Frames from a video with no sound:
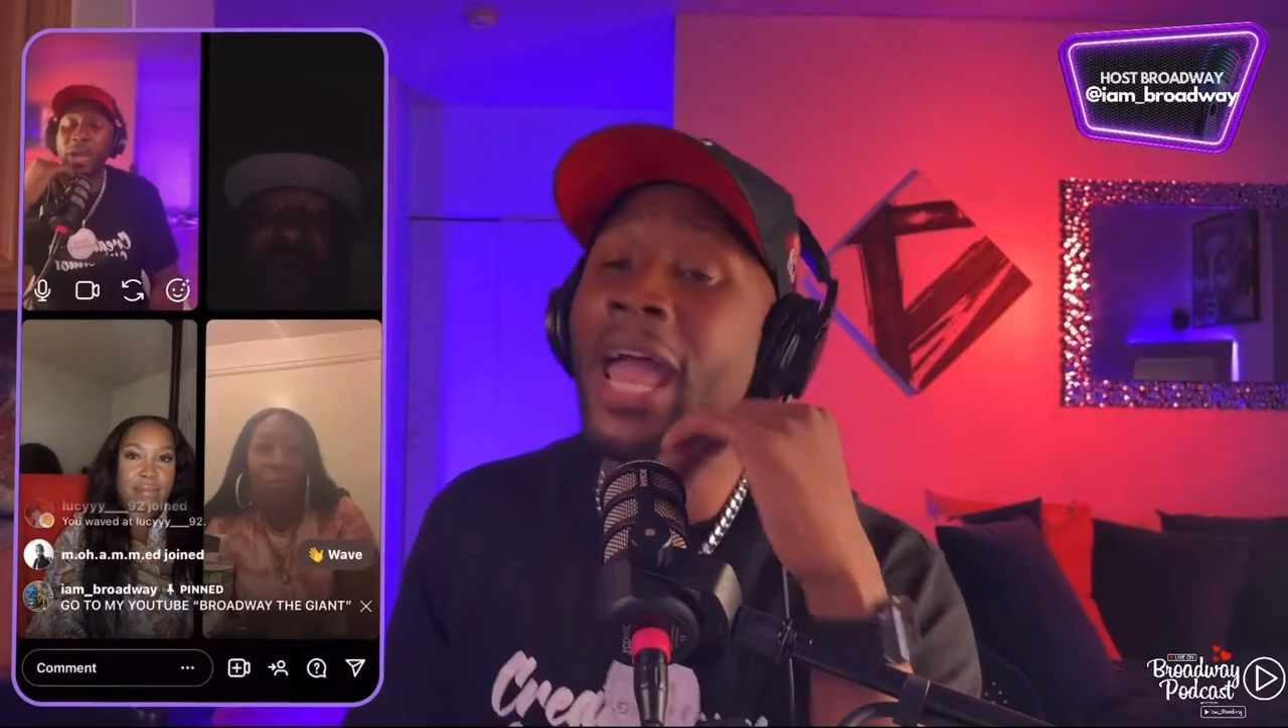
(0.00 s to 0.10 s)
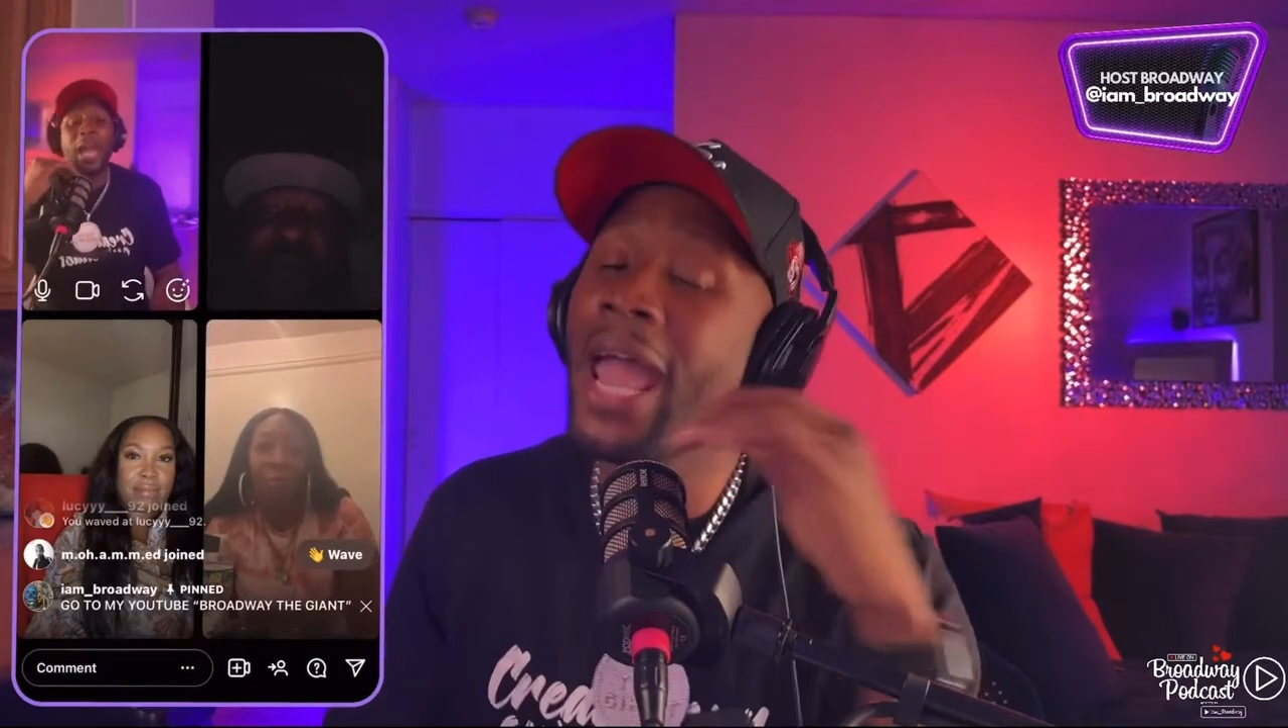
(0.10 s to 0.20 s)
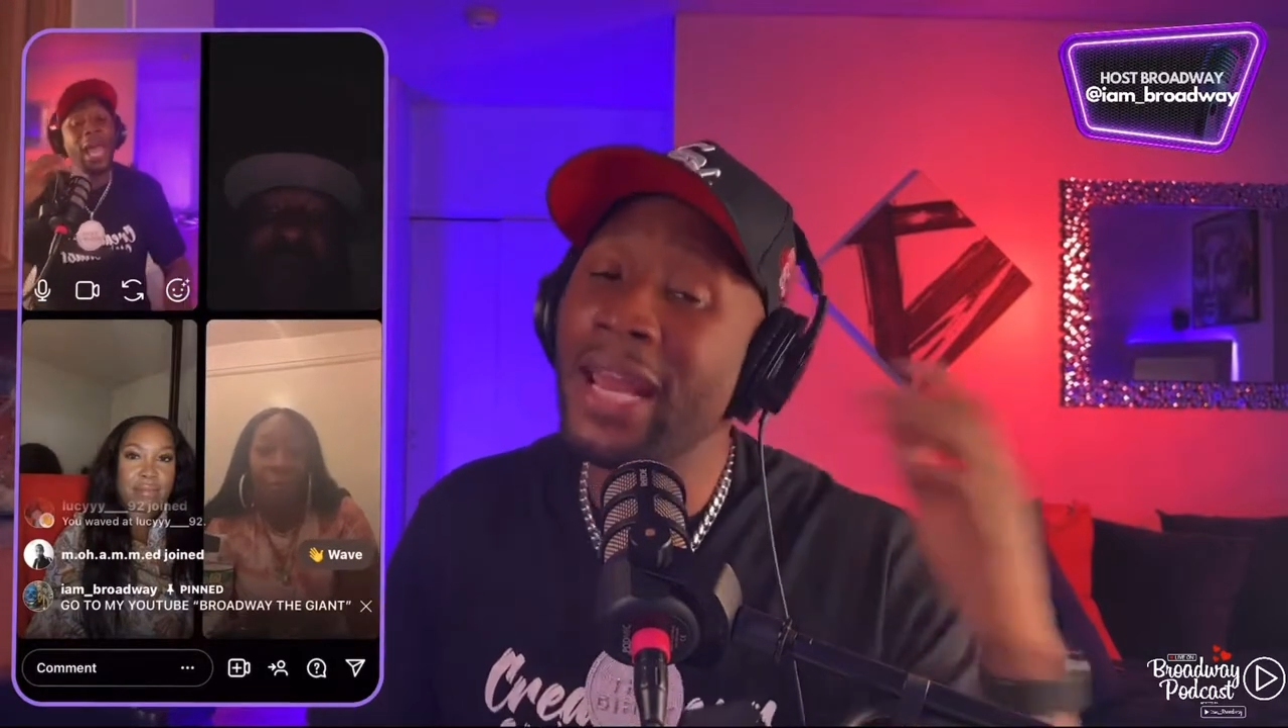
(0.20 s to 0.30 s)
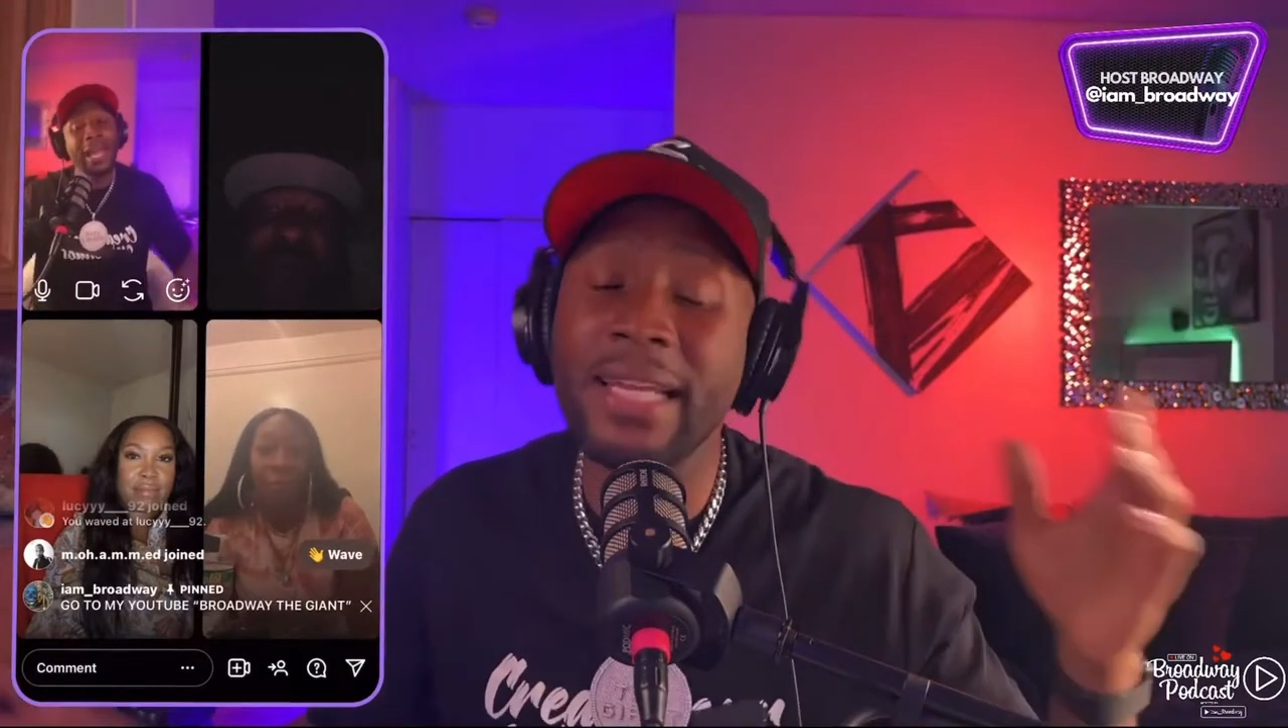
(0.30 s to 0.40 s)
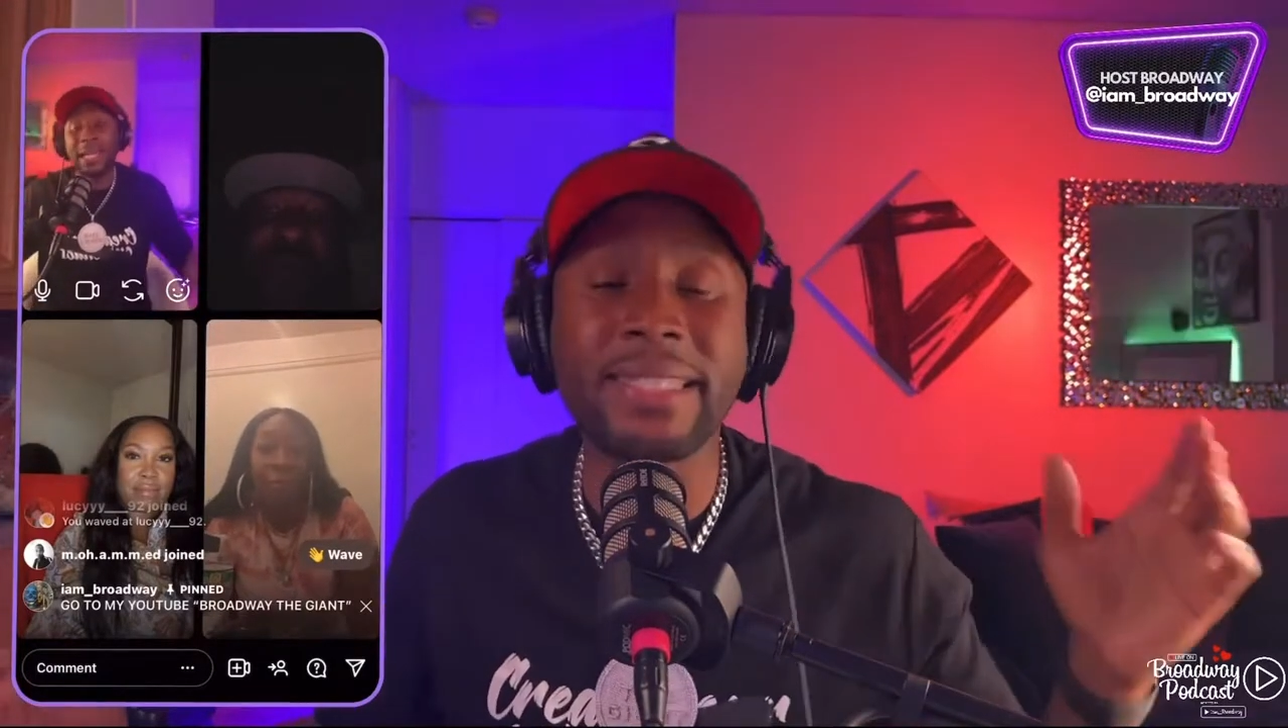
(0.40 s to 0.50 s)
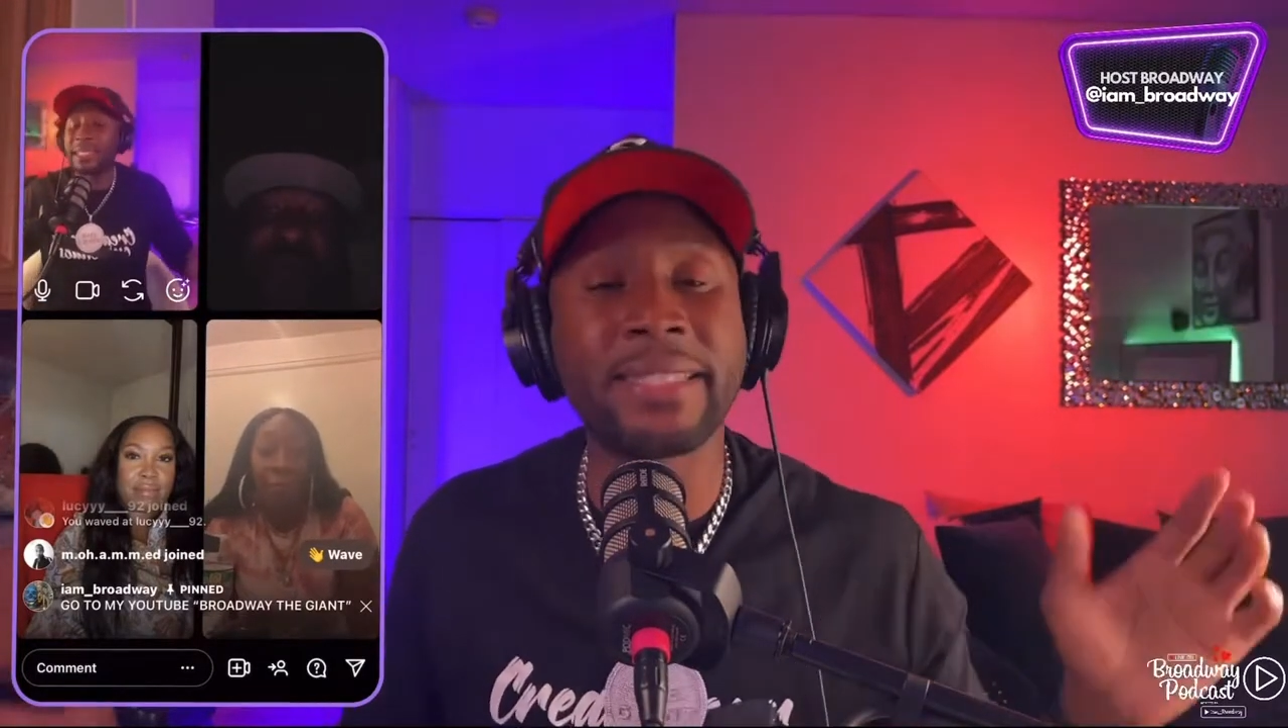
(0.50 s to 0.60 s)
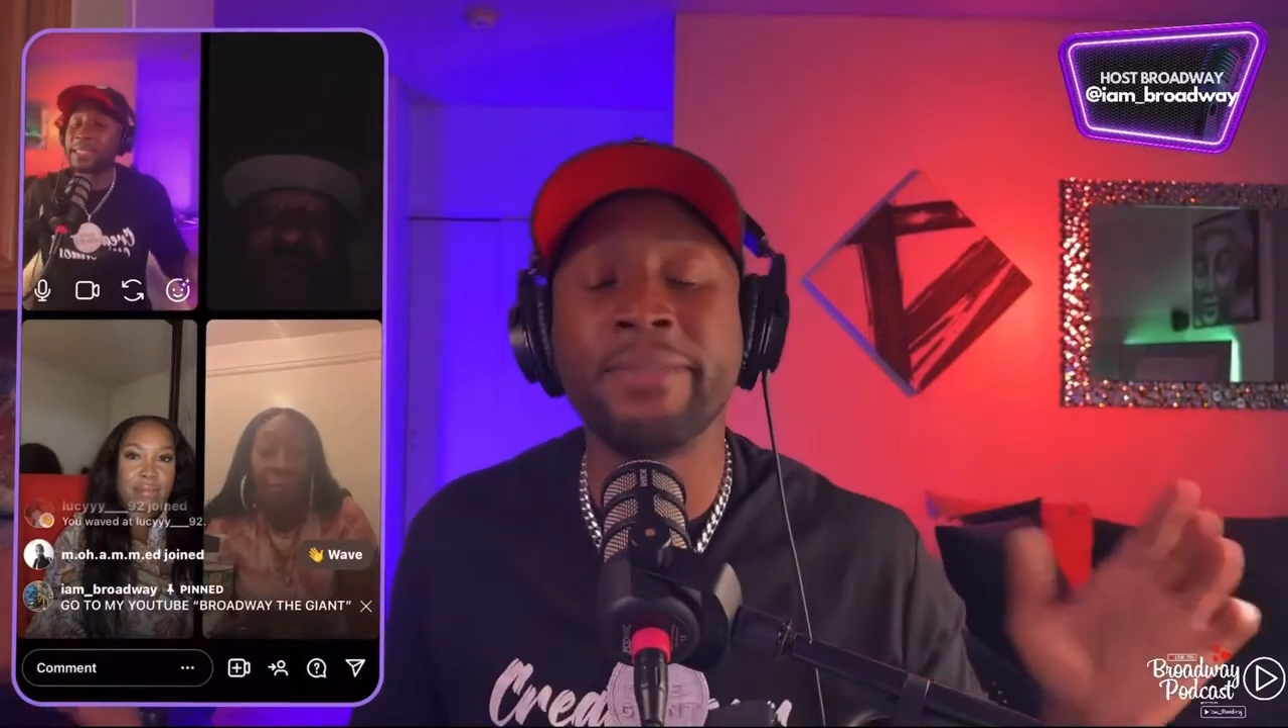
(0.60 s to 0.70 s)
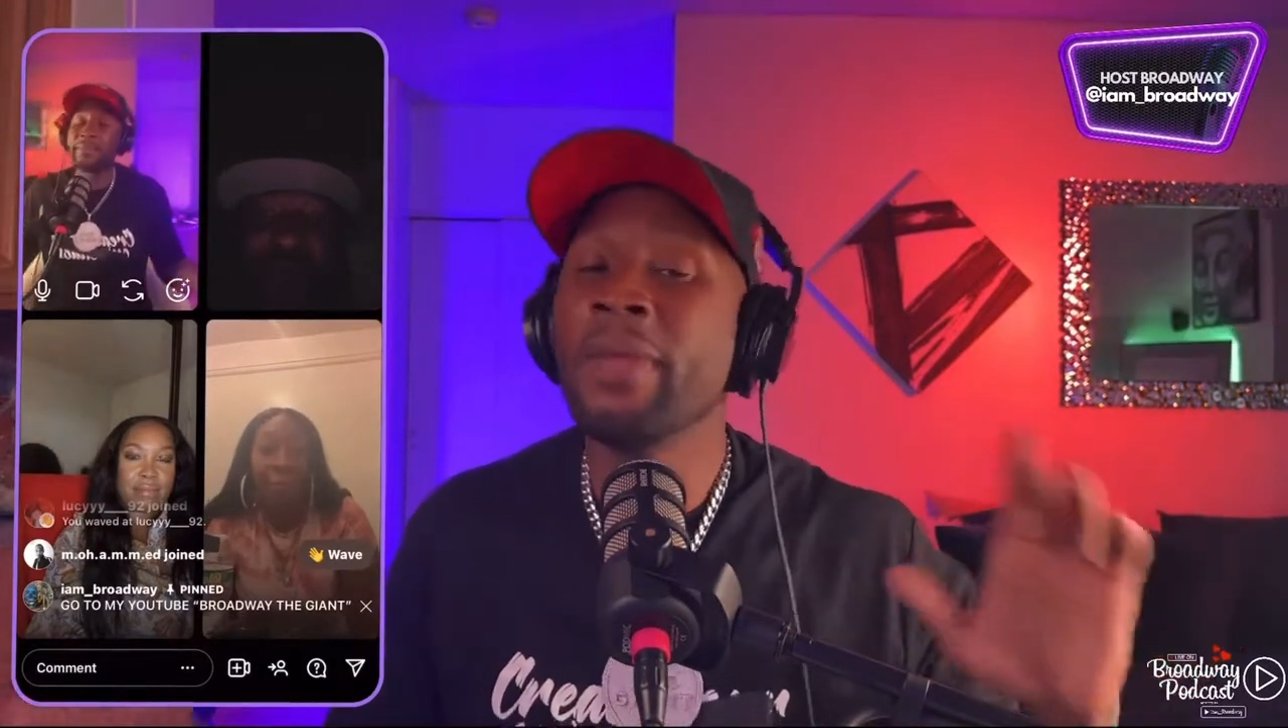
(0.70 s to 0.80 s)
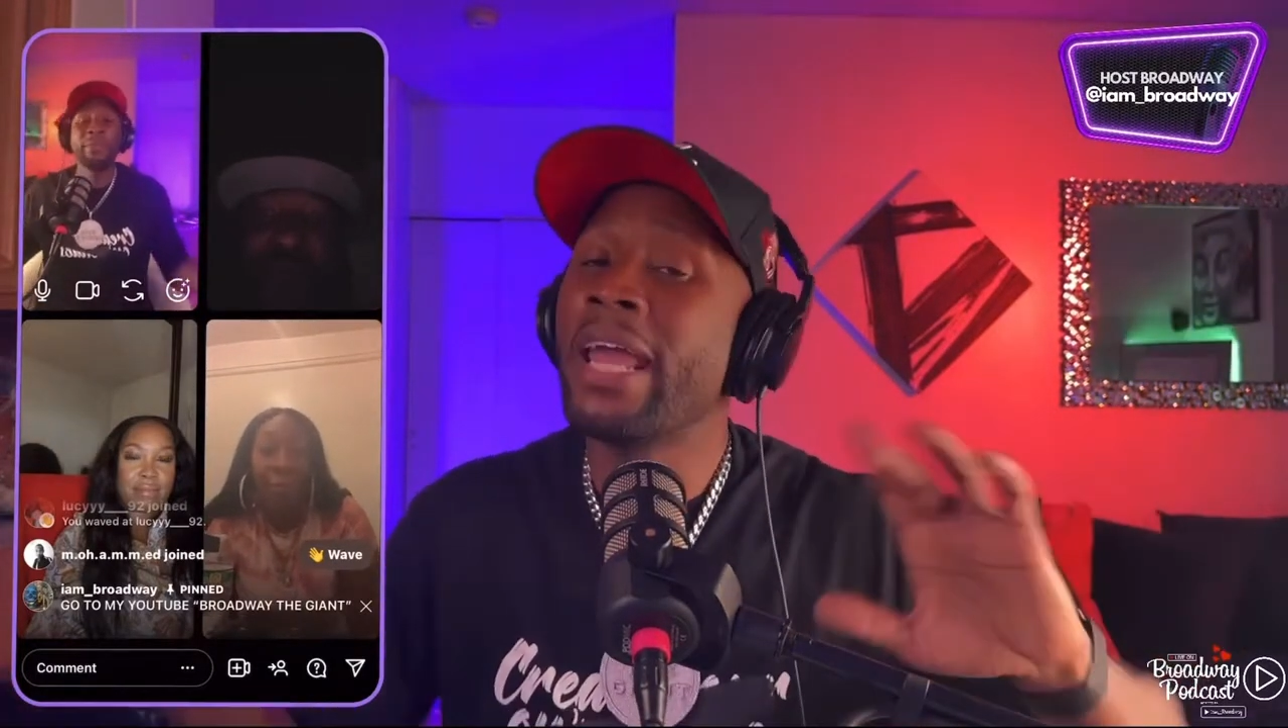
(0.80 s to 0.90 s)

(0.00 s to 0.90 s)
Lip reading: Hey, listen.